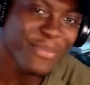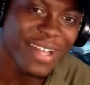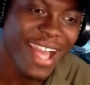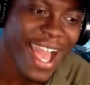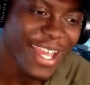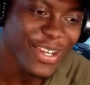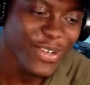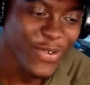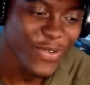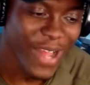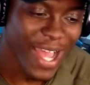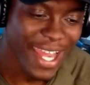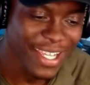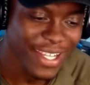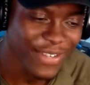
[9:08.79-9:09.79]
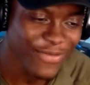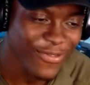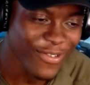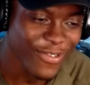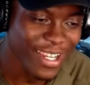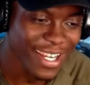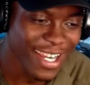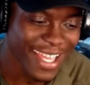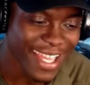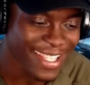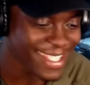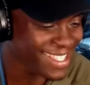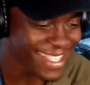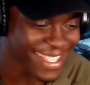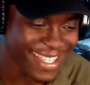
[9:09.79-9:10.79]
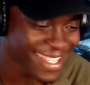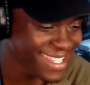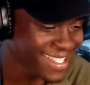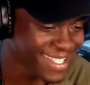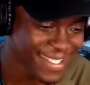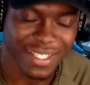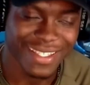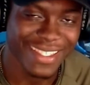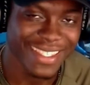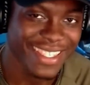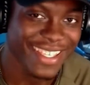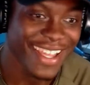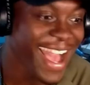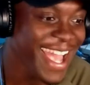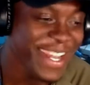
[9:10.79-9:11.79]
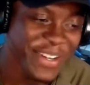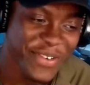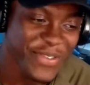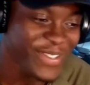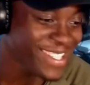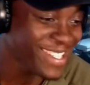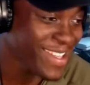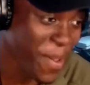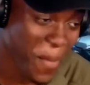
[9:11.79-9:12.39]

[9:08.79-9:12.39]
Kaido, I didn't realize. Kaido is...